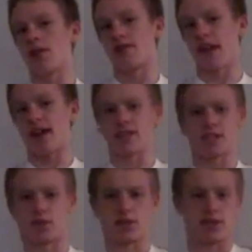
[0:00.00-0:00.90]

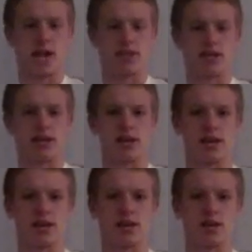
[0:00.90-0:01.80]
This was the idea
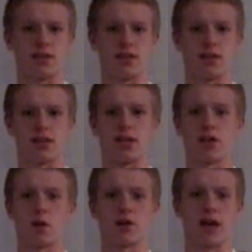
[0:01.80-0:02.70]
that in
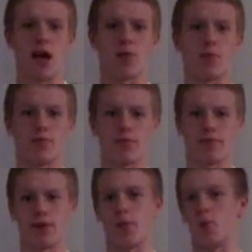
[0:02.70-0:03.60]
order to help
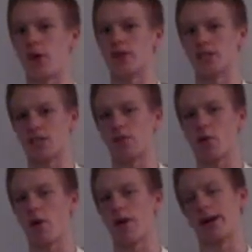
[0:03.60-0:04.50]
them win the Civil
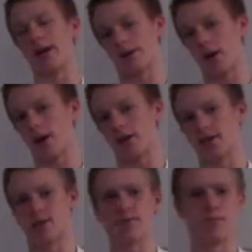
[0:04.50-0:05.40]
War against
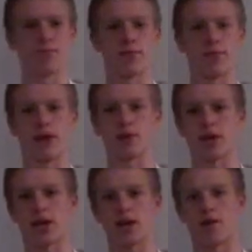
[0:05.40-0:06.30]
us, they would
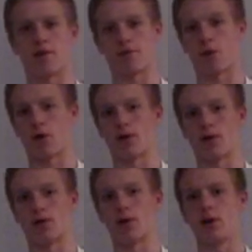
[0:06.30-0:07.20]
get a
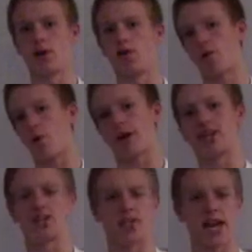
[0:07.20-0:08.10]
foreign
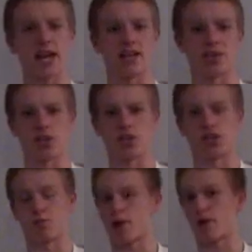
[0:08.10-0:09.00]
nation's aid, such
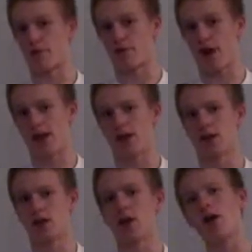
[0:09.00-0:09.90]
as Britain or France,
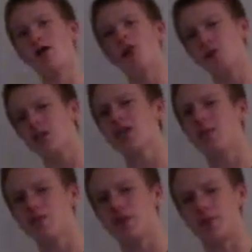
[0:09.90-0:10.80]

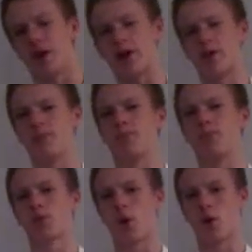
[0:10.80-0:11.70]
specifically Britain,
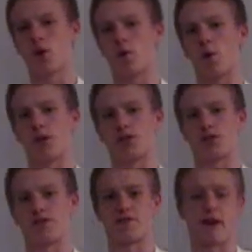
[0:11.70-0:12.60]

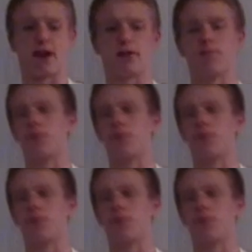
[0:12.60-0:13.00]
which failed.